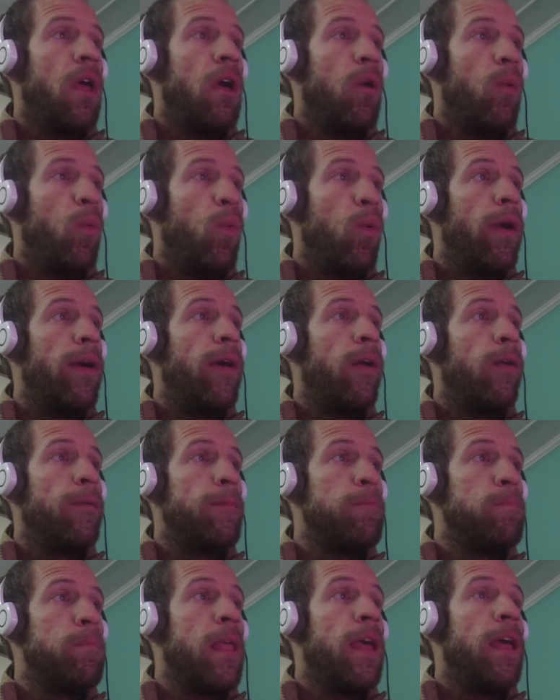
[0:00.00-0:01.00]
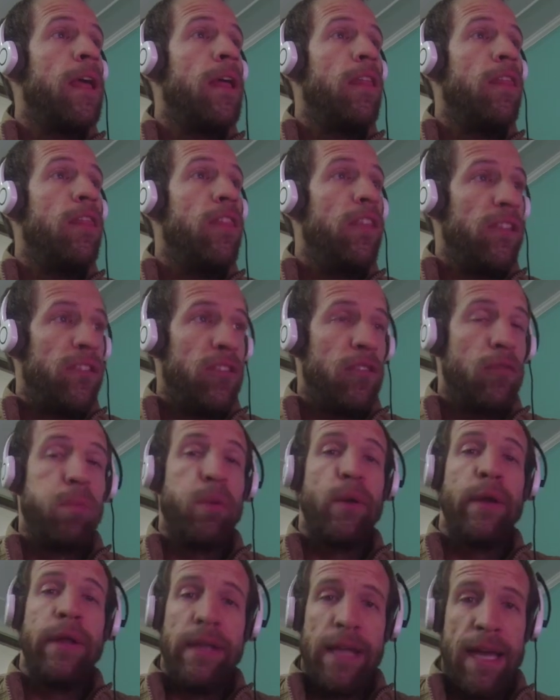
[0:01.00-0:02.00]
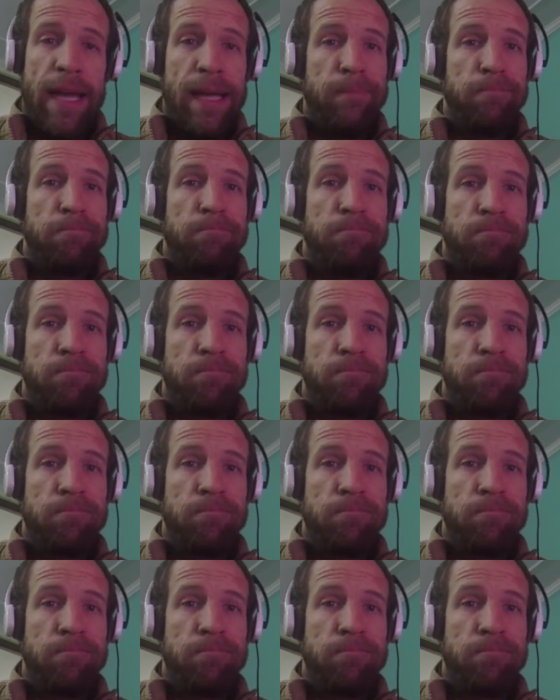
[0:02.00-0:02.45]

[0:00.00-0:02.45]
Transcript: well, this is pretty lame.